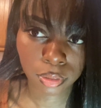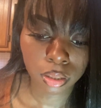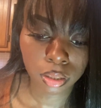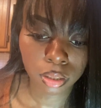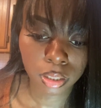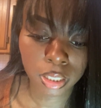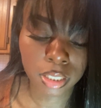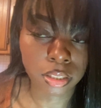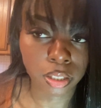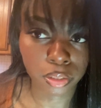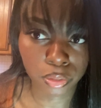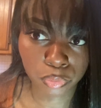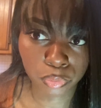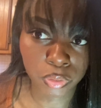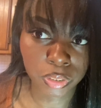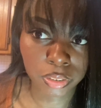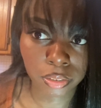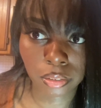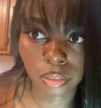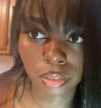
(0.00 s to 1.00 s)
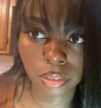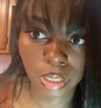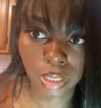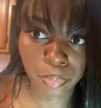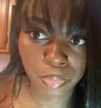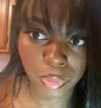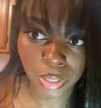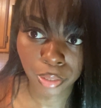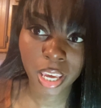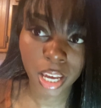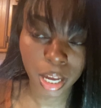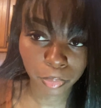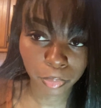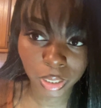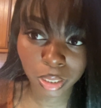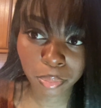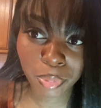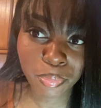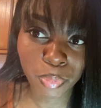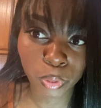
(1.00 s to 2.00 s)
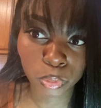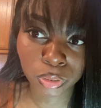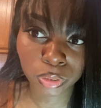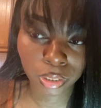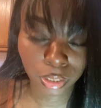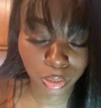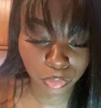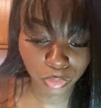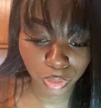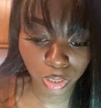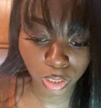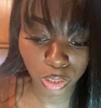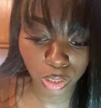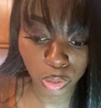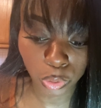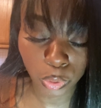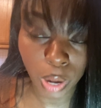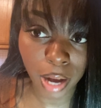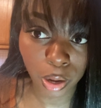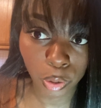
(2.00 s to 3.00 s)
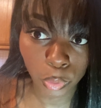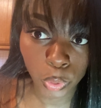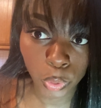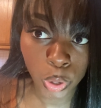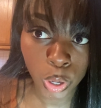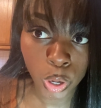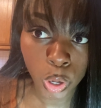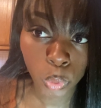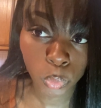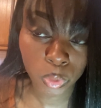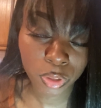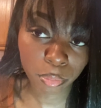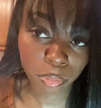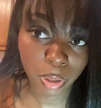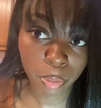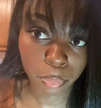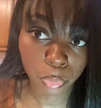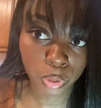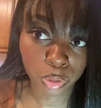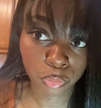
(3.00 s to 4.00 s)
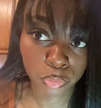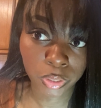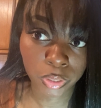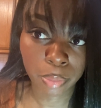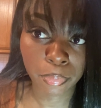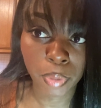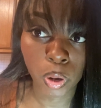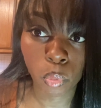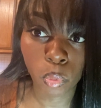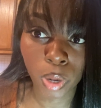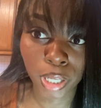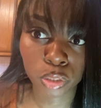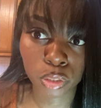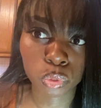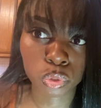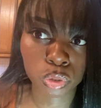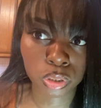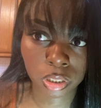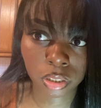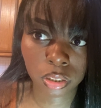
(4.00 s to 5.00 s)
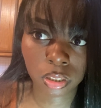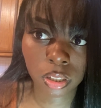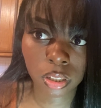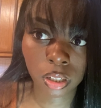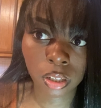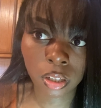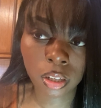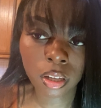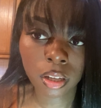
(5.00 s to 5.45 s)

His other friend said the same thing. I'm gonna be posting a video out with my boyfriend about why you should